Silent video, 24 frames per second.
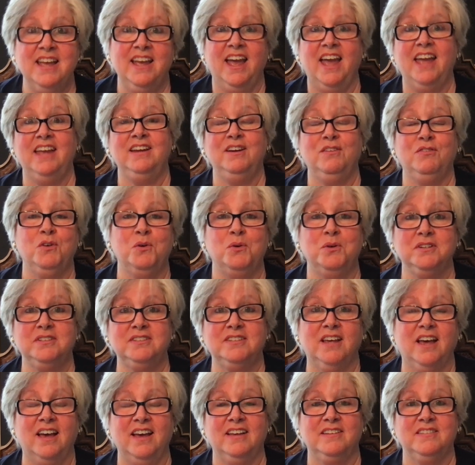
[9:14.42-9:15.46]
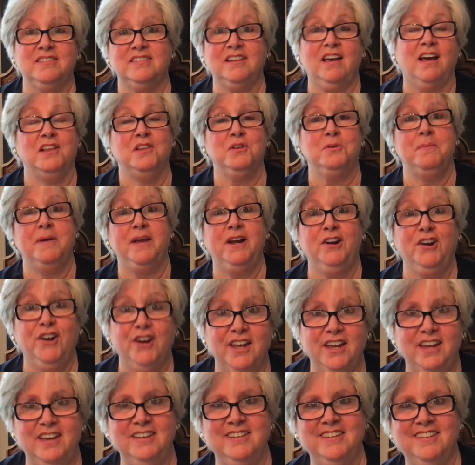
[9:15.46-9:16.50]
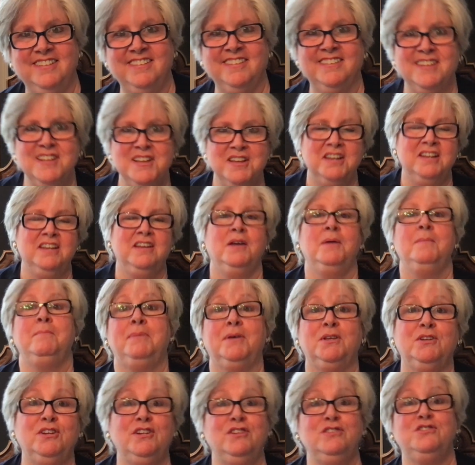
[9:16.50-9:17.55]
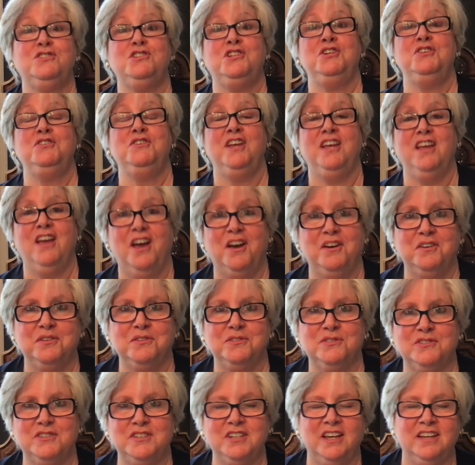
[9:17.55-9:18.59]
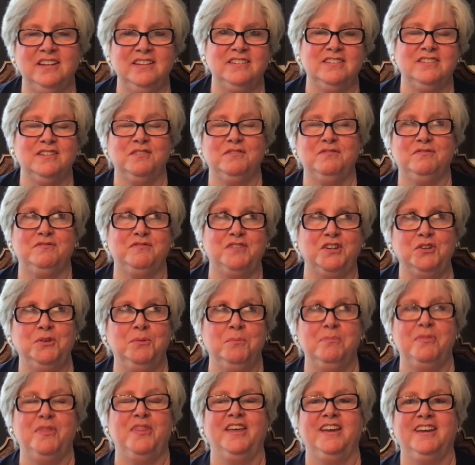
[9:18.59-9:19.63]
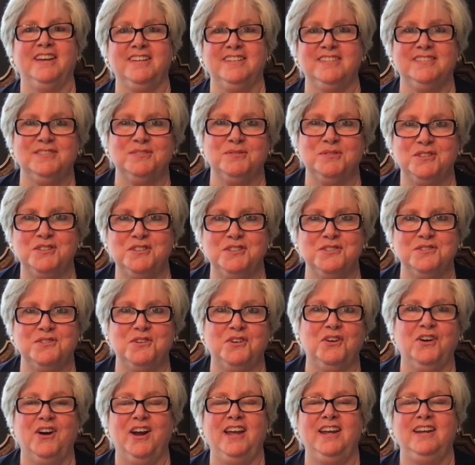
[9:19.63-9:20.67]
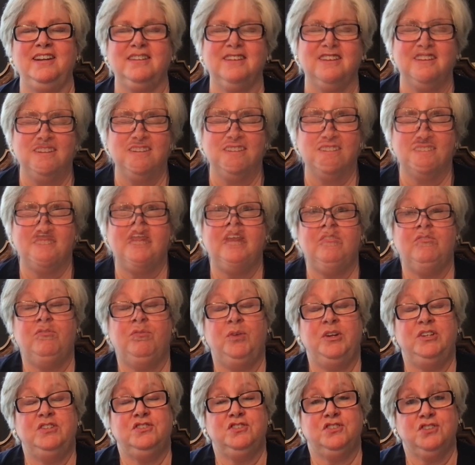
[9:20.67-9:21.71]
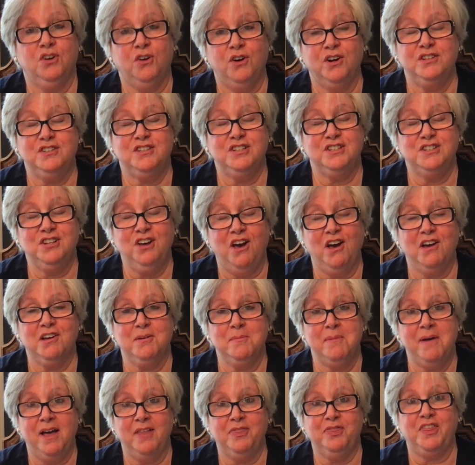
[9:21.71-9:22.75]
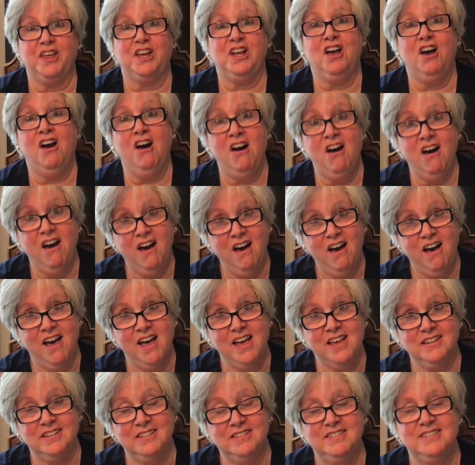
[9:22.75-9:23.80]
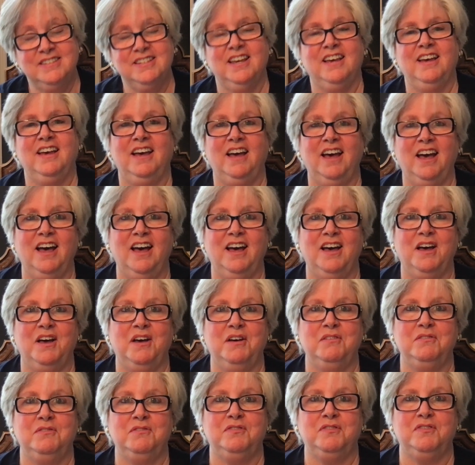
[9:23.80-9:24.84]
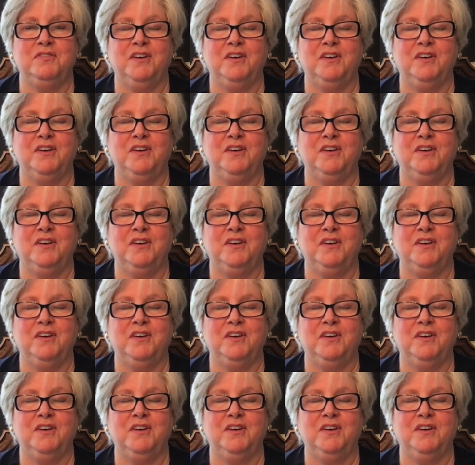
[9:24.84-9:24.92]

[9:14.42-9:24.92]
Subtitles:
And of course, Tyler Perry building studios to film things, which is great. If we start to talk about the cons of